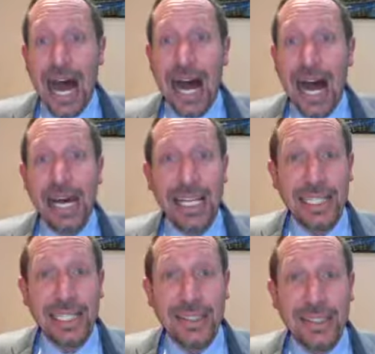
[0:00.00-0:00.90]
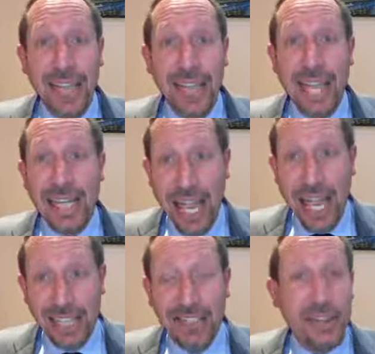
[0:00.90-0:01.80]
uh, is a
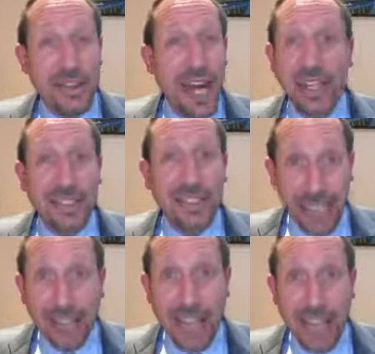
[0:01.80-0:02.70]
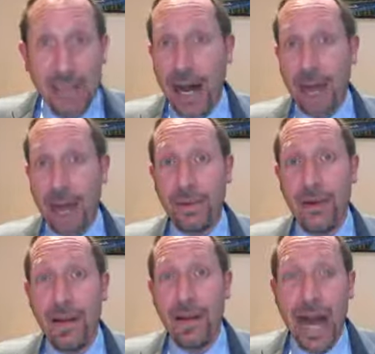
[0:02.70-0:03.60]
case that does come up
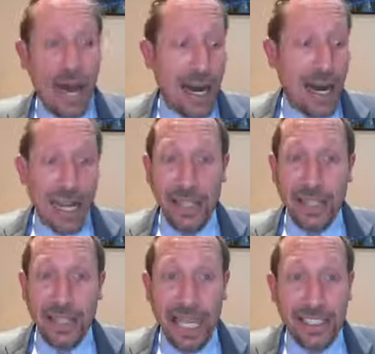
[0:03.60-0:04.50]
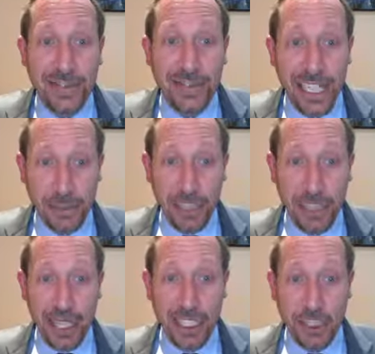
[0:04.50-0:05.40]
uh, in the case of
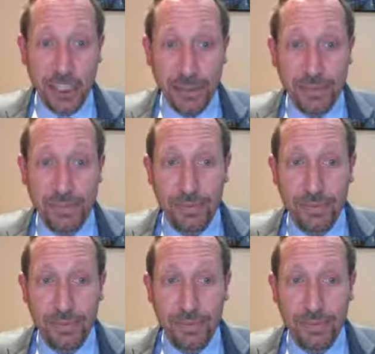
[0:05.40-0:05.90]
espionage.